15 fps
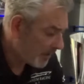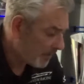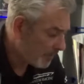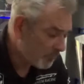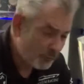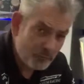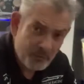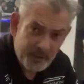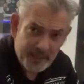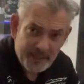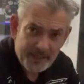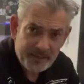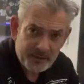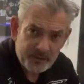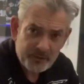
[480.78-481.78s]

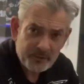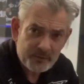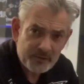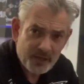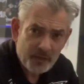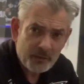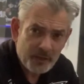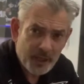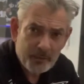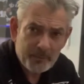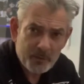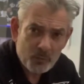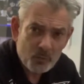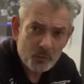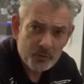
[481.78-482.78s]
really do soak up
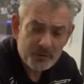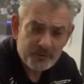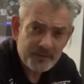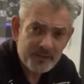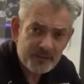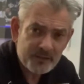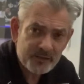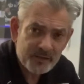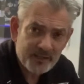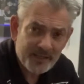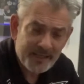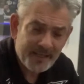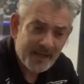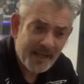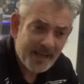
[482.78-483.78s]
the water
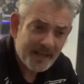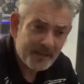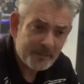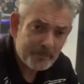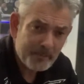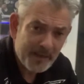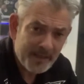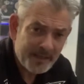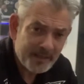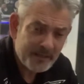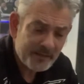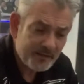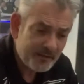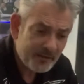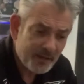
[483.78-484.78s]
instantly and make
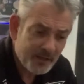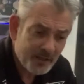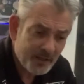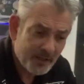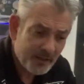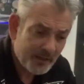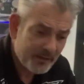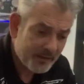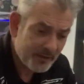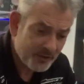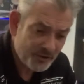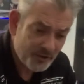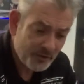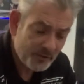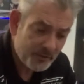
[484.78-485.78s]
the
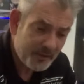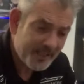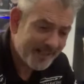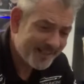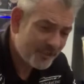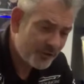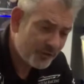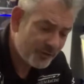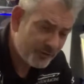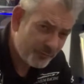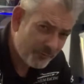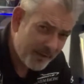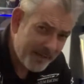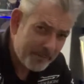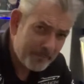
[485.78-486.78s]
suit
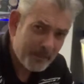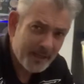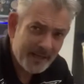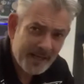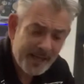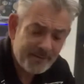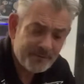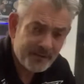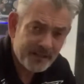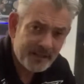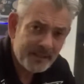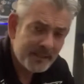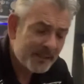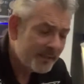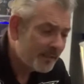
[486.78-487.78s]
extremely heavy.
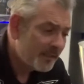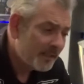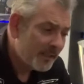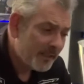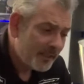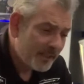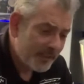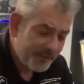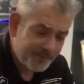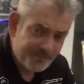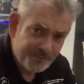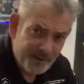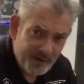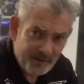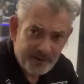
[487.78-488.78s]
It's
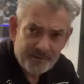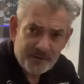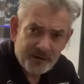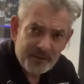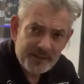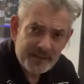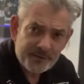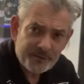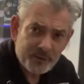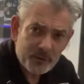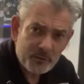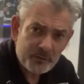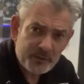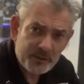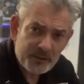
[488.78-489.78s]
very, very
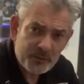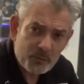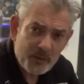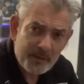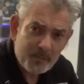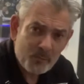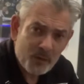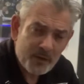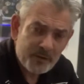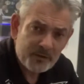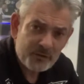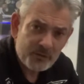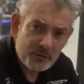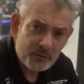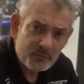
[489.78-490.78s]
difficult to swim
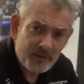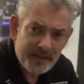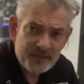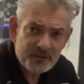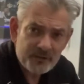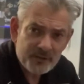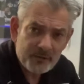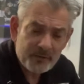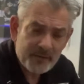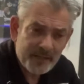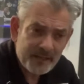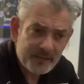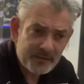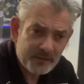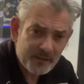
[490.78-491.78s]
once your race suit
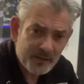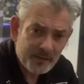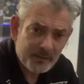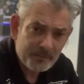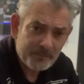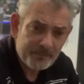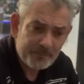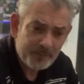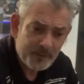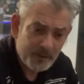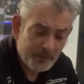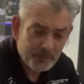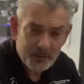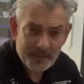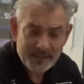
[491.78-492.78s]
is
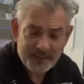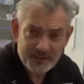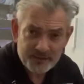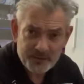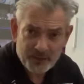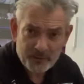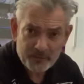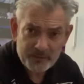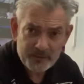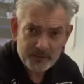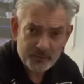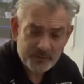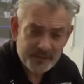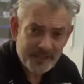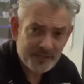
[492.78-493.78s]
completely soaked
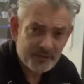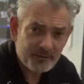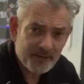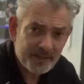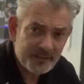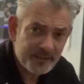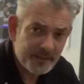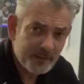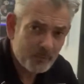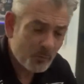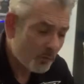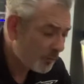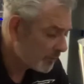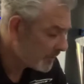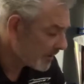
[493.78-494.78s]
or saturated in
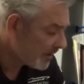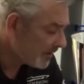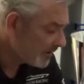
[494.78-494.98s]
water.